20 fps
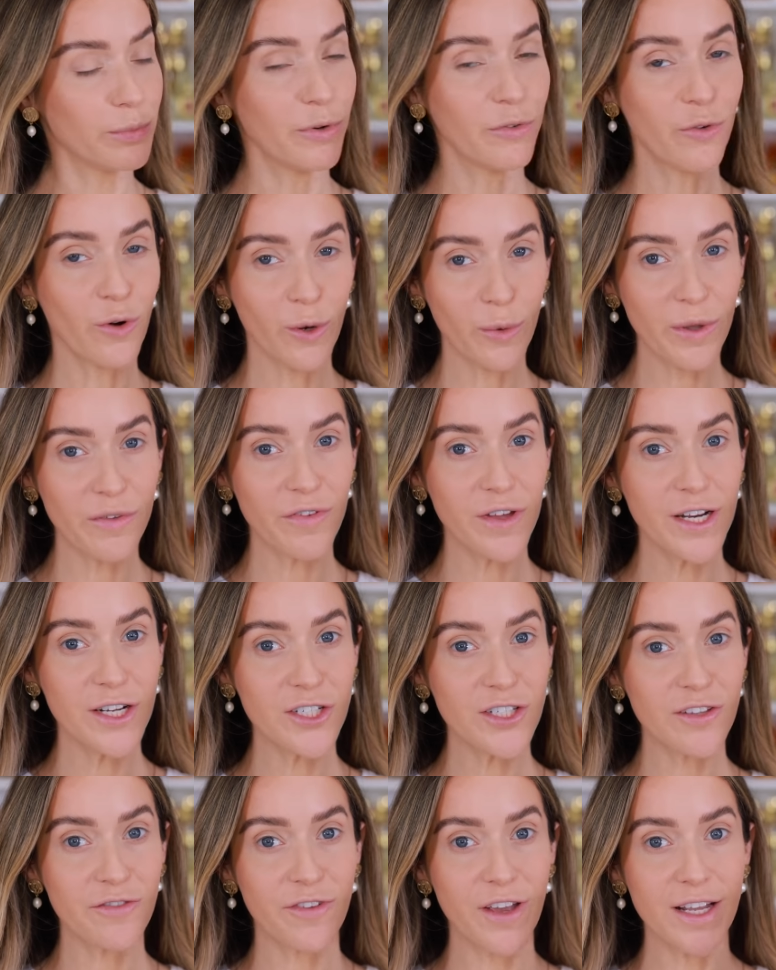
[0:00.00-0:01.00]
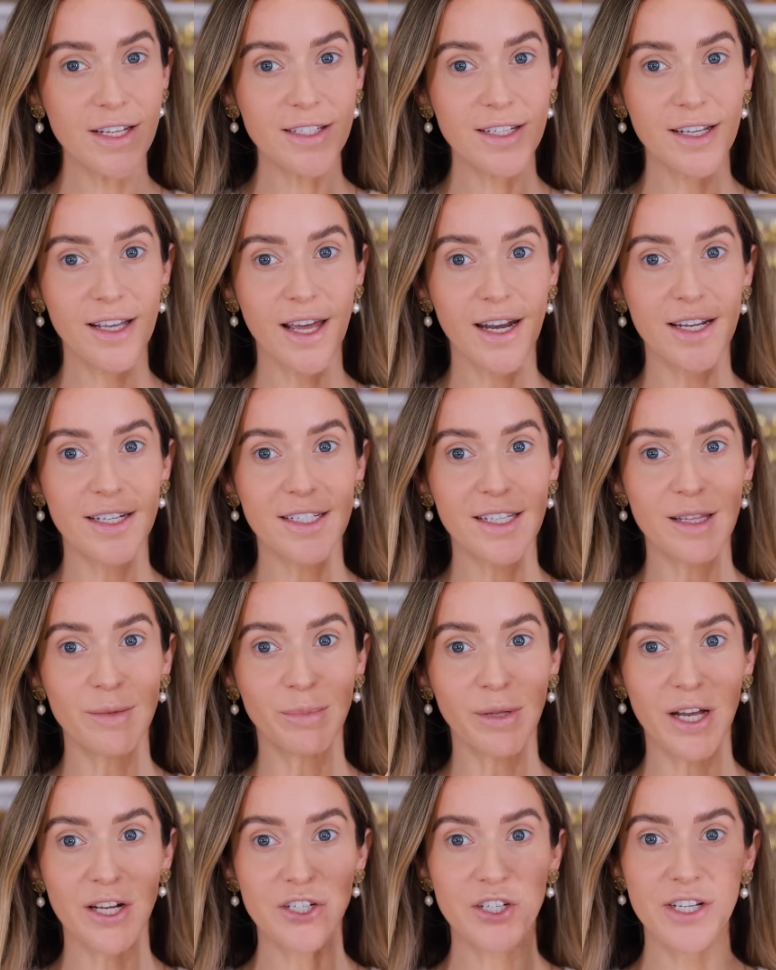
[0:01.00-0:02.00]
Before we finish the face and get into the
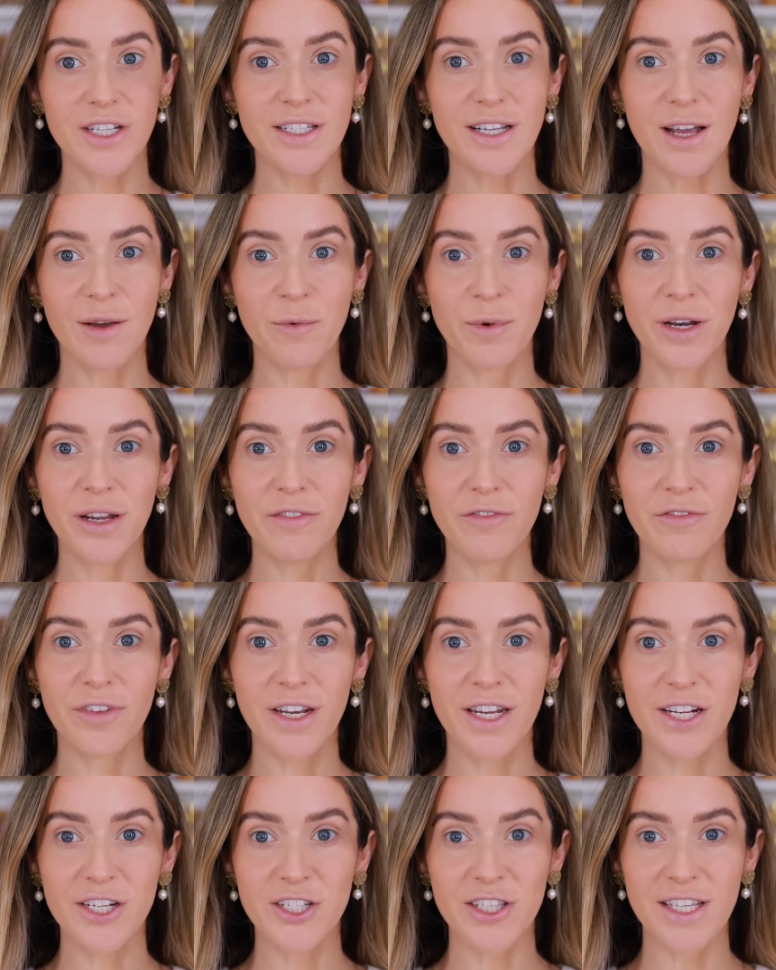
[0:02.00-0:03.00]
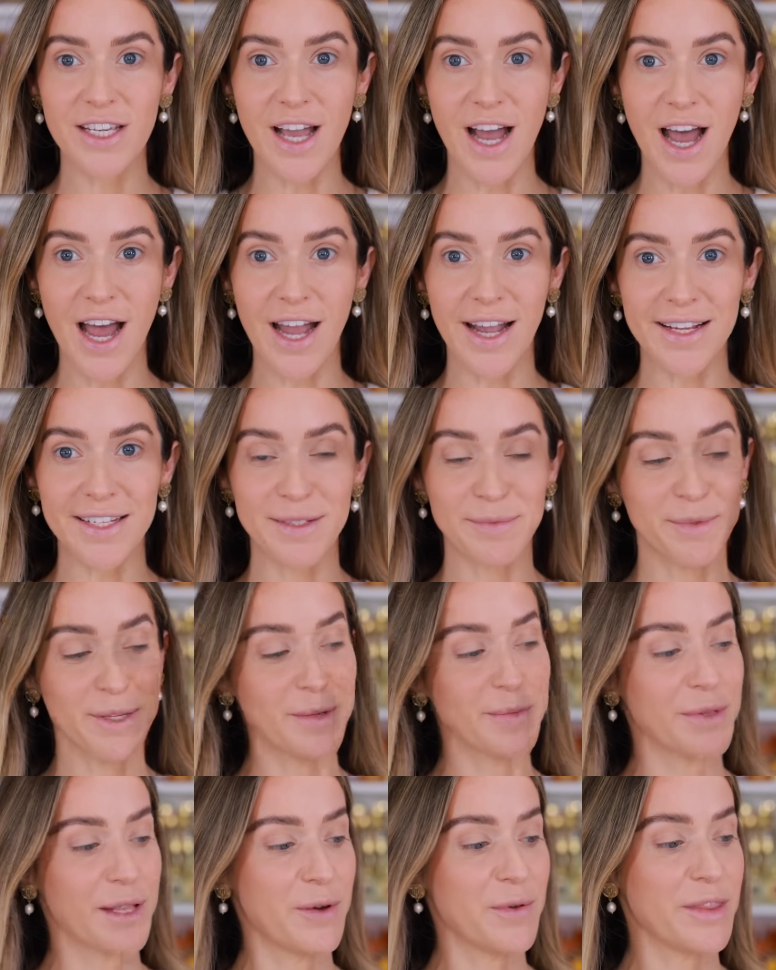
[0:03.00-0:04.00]
blushes, I want to finish the eyes. I'm going
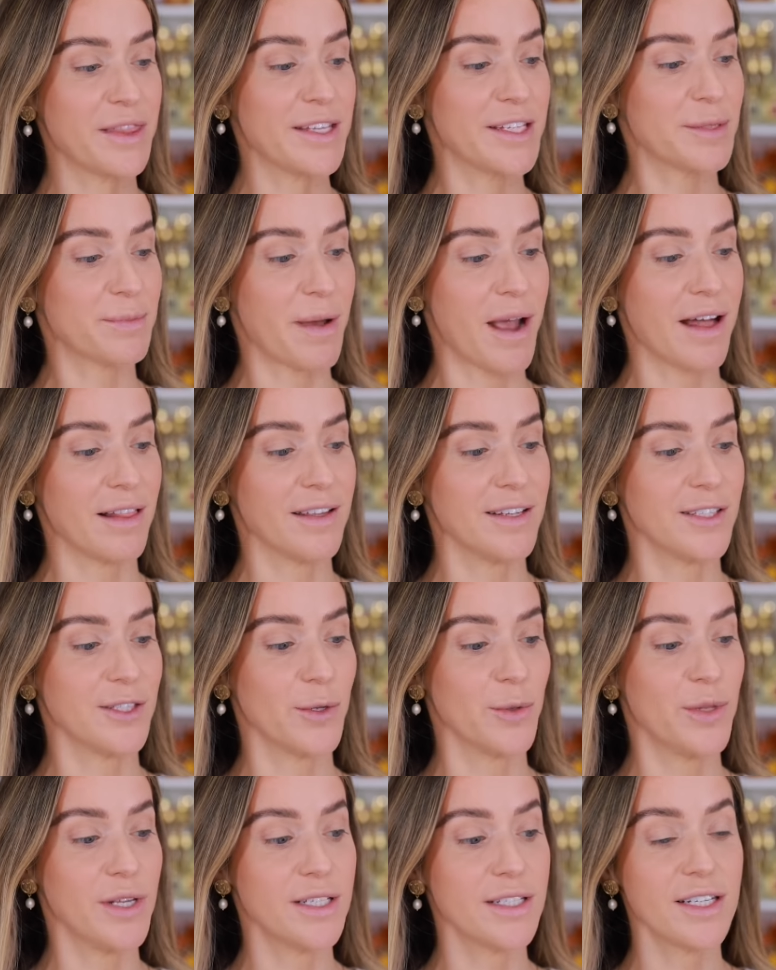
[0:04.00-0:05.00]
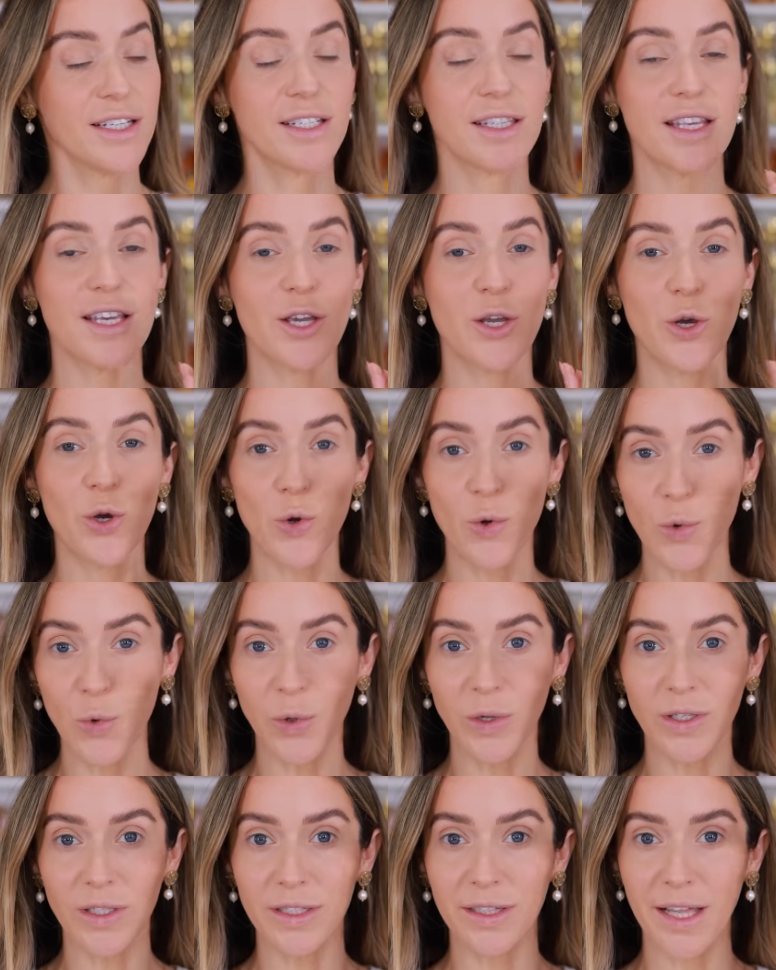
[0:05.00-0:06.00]
to play with this palette. So this is the
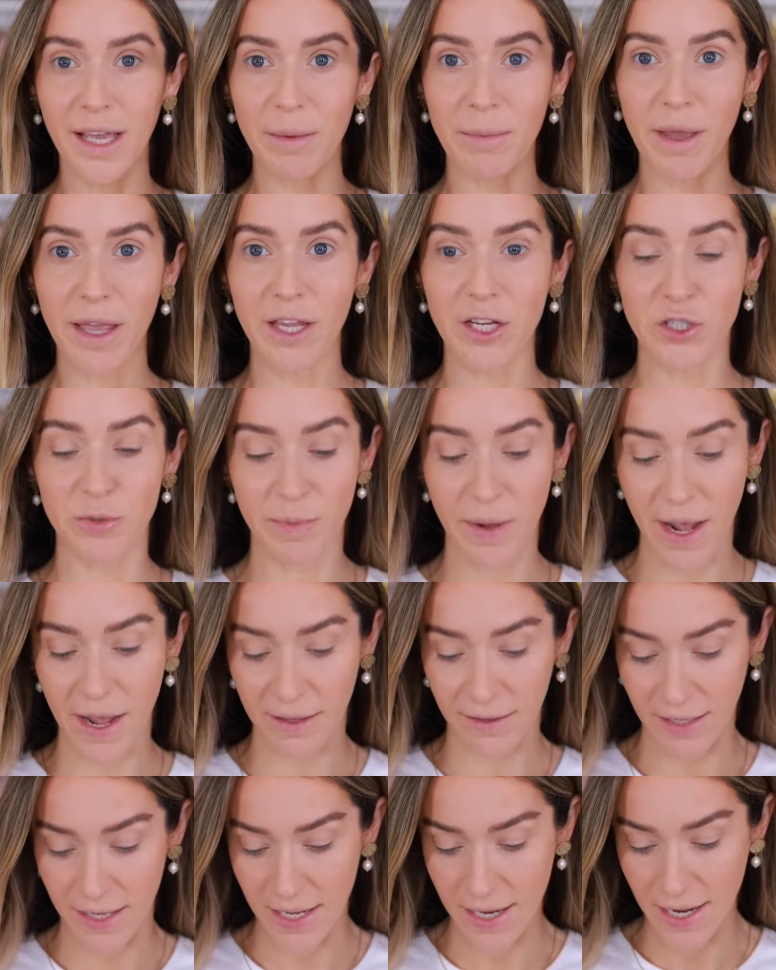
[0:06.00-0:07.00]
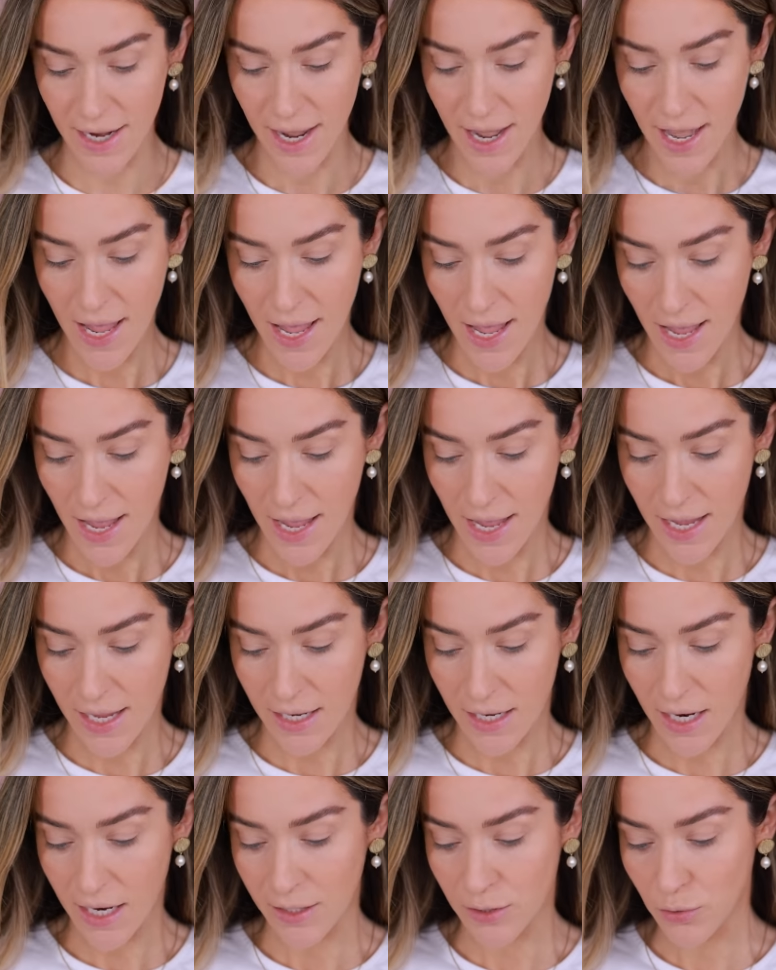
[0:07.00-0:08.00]
cool Les Beiges palette,
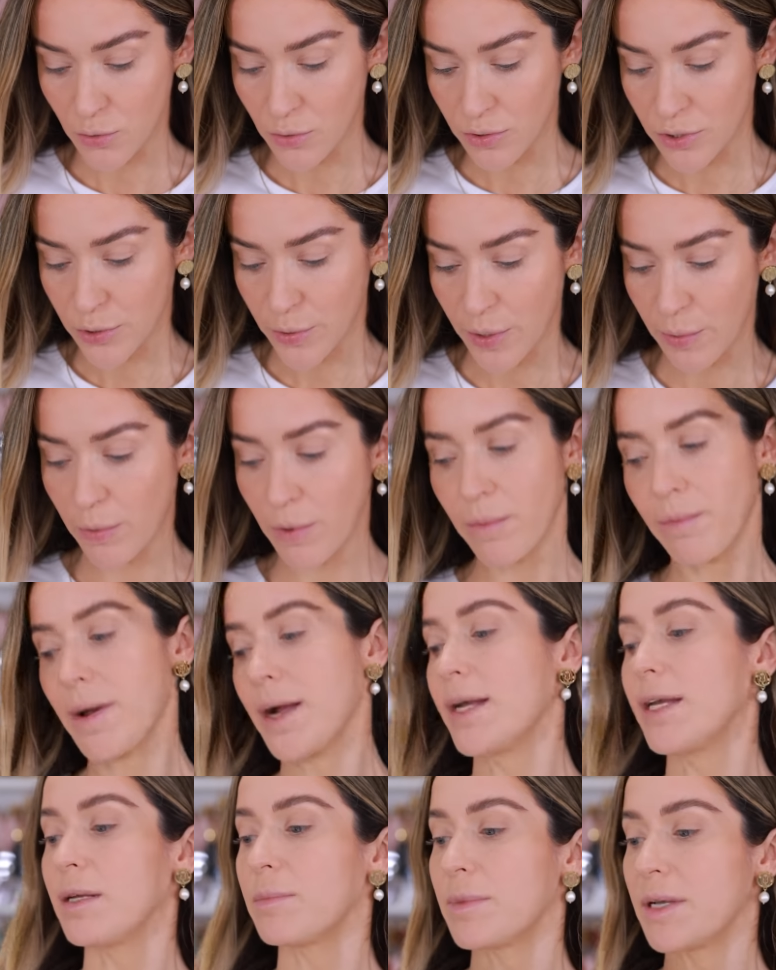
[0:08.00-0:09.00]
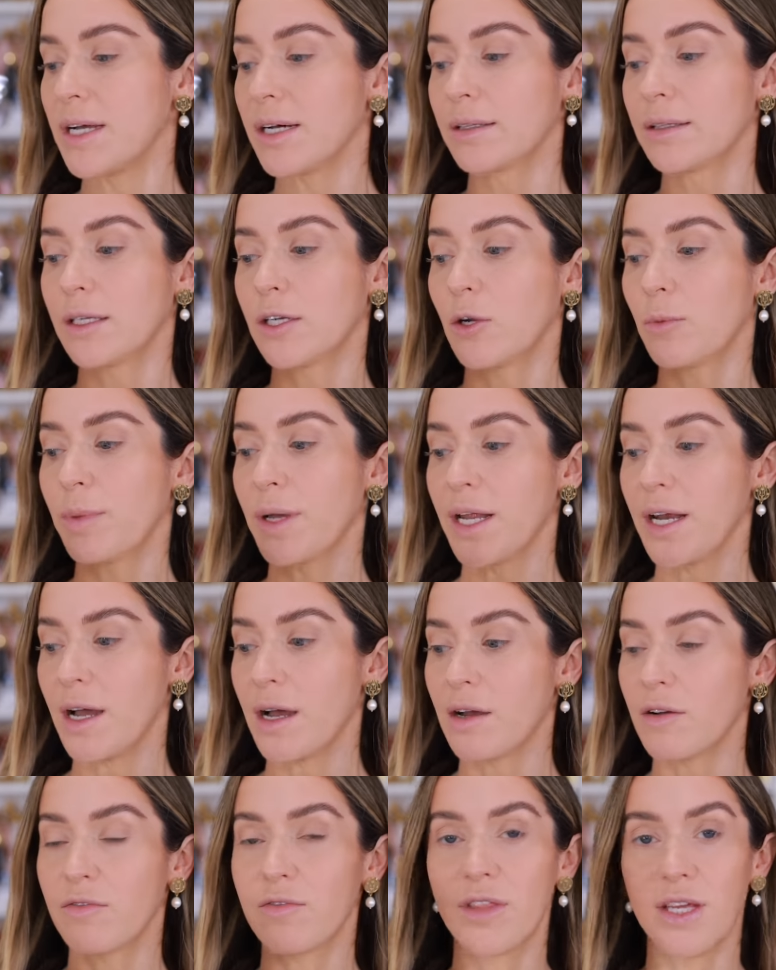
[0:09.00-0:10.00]
and I told you it reminded me a little bit
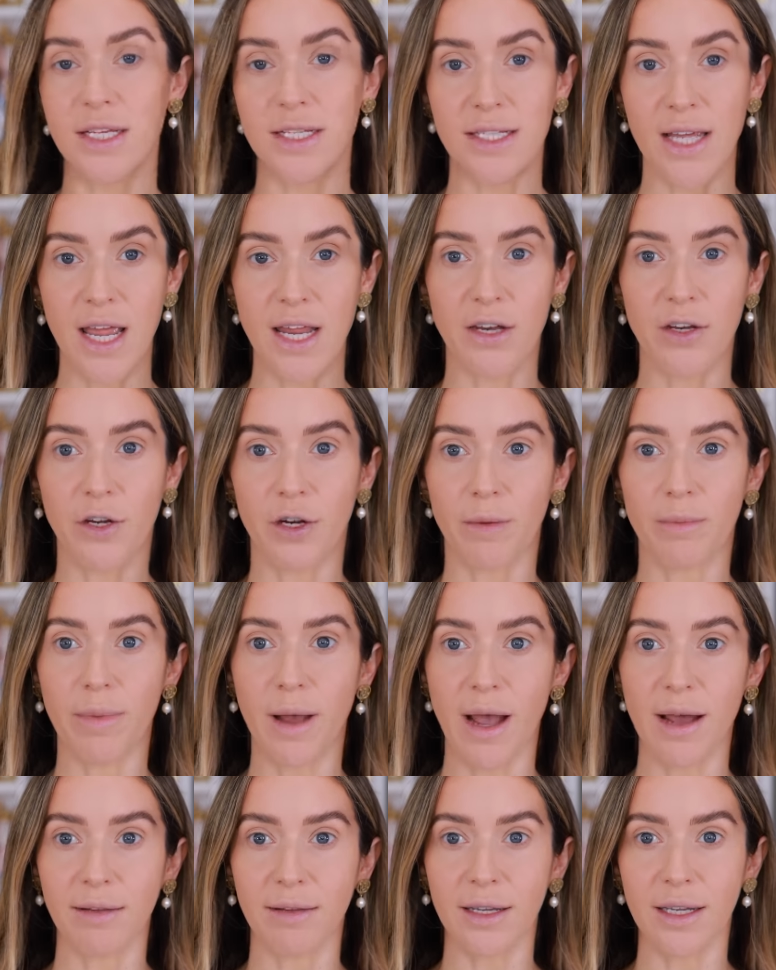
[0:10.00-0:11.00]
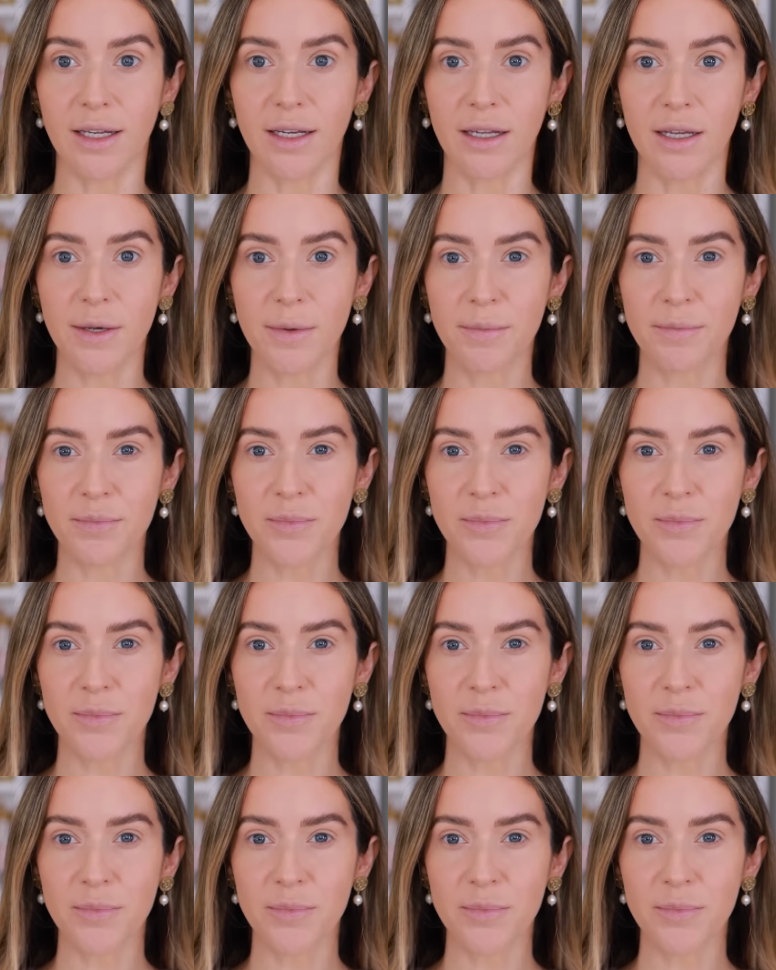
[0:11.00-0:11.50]
of the Tender palette.